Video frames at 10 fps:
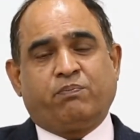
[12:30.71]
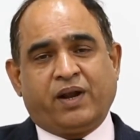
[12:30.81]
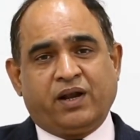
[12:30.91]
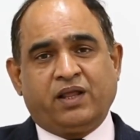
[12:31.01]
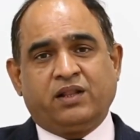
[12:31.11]

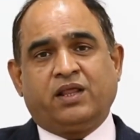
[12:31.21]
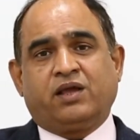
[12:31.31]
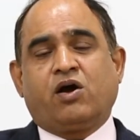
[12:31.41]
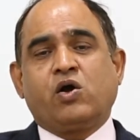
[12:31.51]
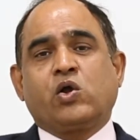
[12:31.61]
pending the
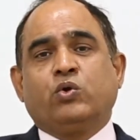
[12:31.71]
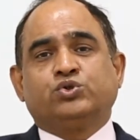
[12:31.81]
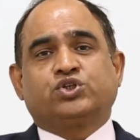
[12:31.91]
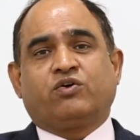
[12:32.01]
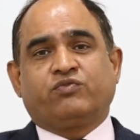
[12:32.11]

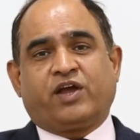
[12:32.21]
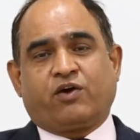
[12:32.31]
conclusion of the